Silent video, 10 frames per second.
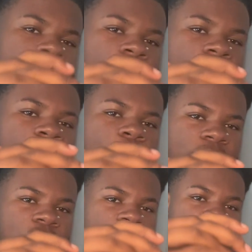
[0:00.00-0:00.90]
If you
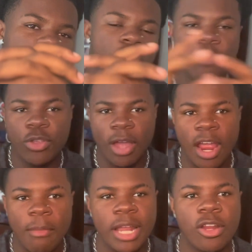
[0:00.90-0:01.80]
wet your hair,
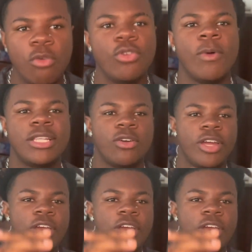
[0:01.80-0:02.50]
everybody know when you wet your hair,